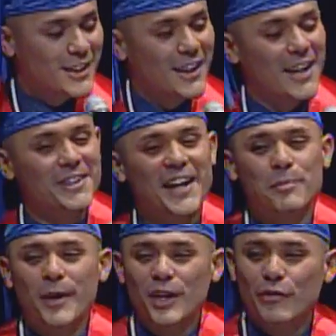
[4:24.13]
And like
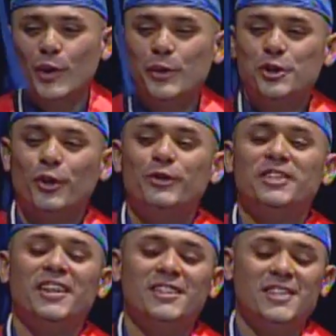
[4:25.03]
many of you with children
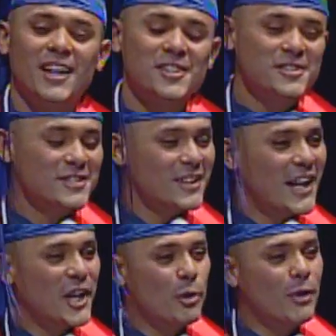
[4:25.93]
can attest,
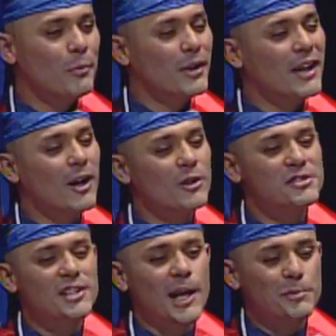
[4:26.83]
I can remember countless
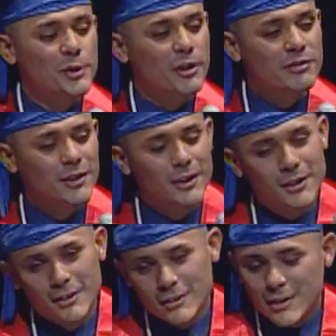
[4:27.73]
times of,
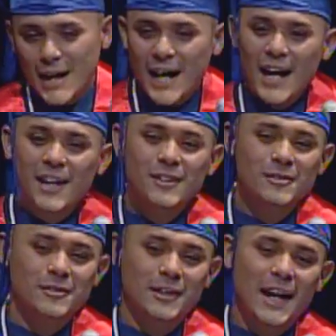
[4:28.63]
"Dad,
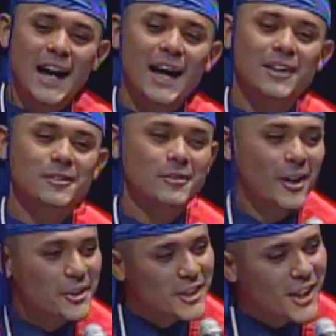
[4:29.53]
Dad, are
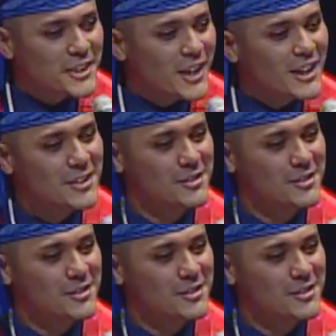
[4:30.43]
you done yet?"